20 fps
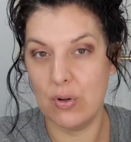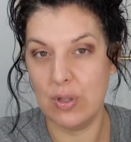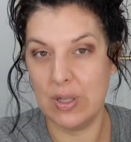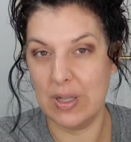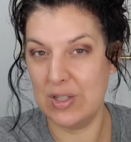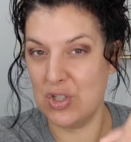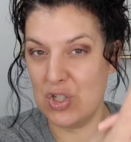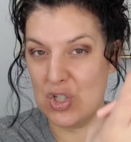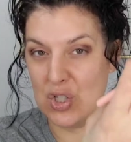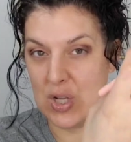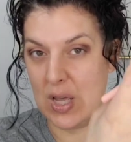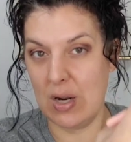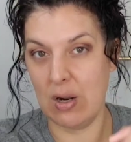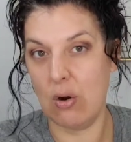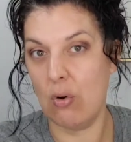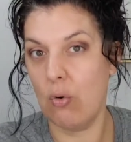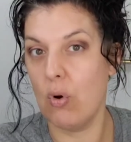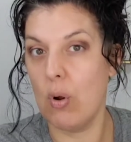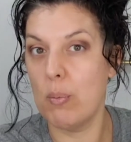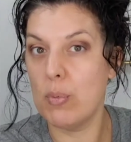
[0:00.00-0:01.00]
like it just kind of
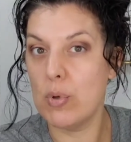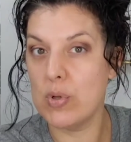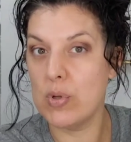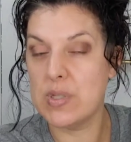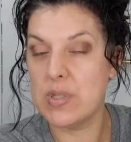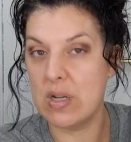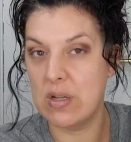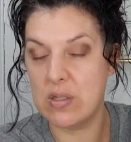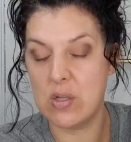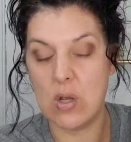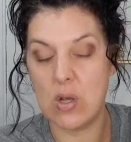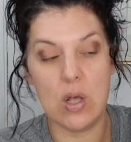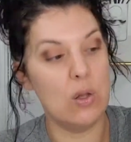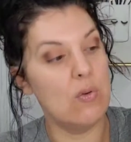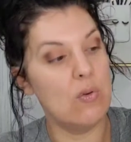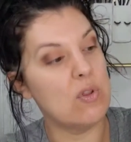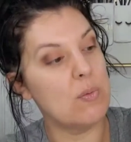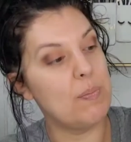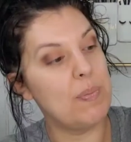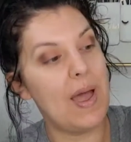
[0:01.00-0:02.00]
crumbles and it's all
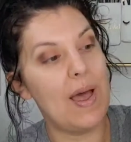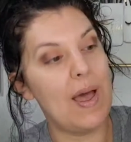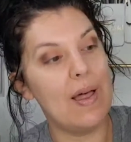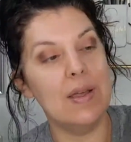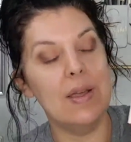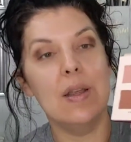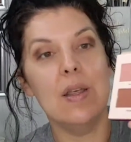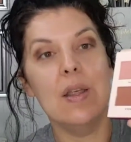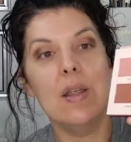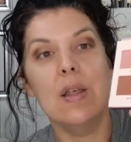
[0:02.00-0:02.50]
over the palette.